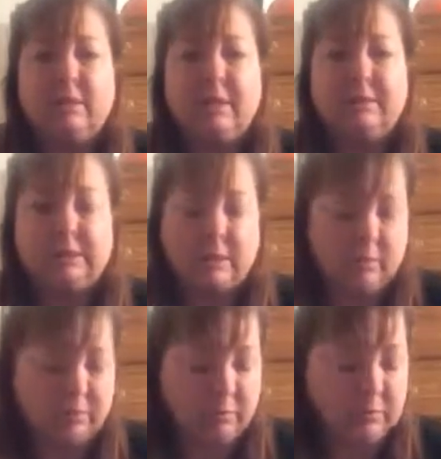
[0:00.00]
It has to
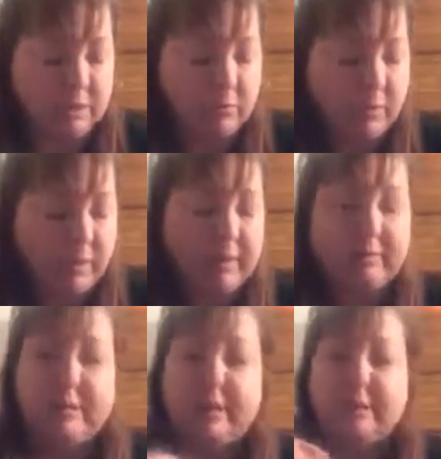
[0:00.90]
come from
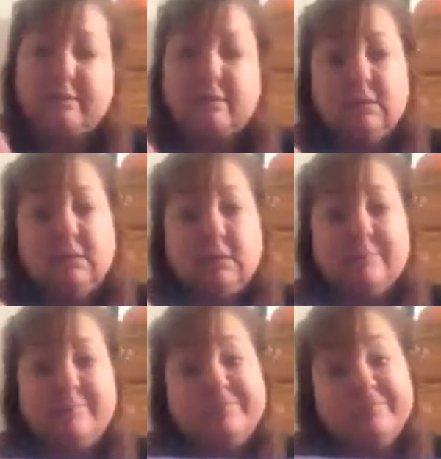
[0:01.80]
somewhere, and
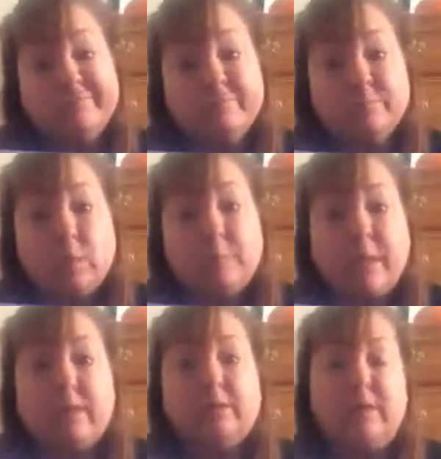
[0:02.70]
what
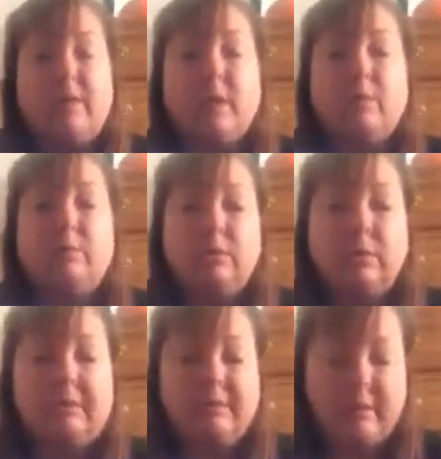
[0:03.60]
better than a
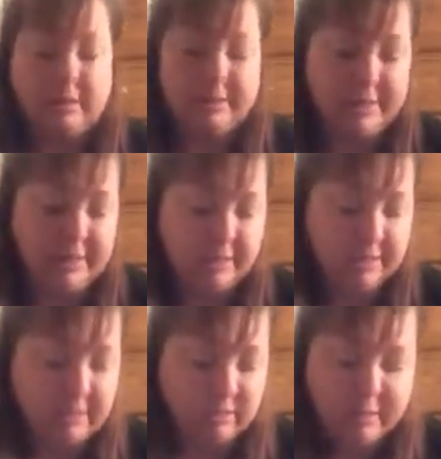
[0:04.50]
book that your
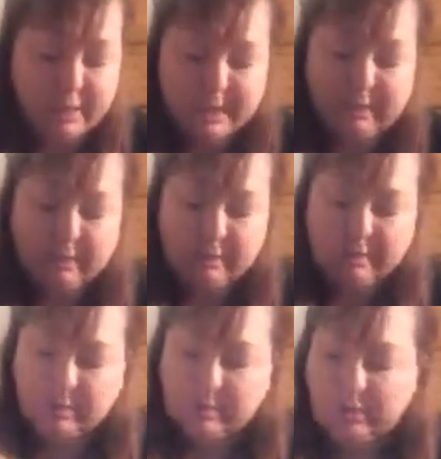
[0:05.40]
teacher is reading
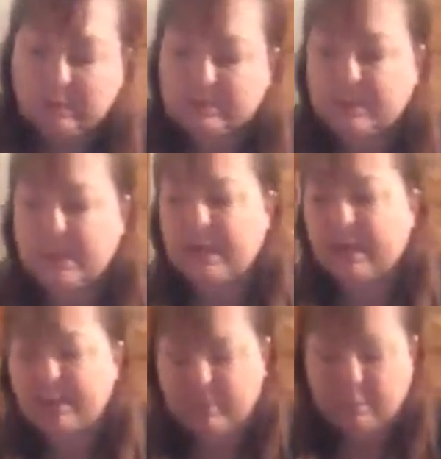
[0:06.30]
and you're
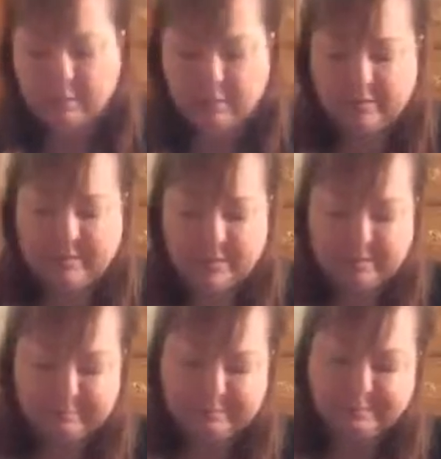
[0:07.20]
understanding every part of it.